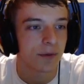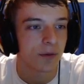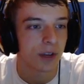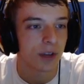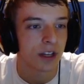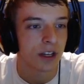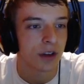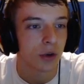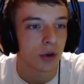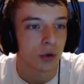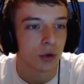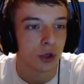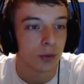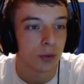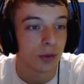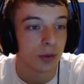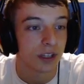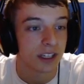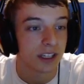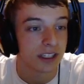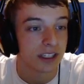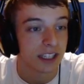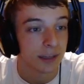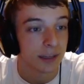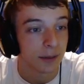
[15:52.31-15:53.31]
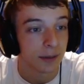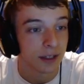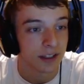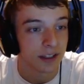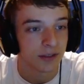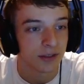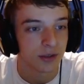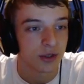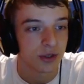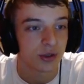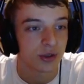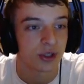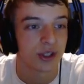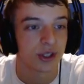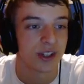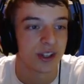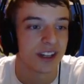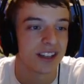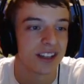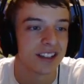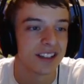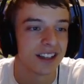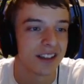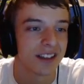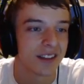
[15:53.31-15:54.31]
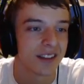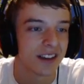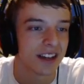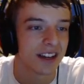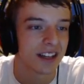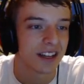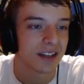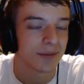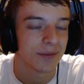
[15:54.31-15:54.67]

and no duplicate typings, which was crazy, I thought.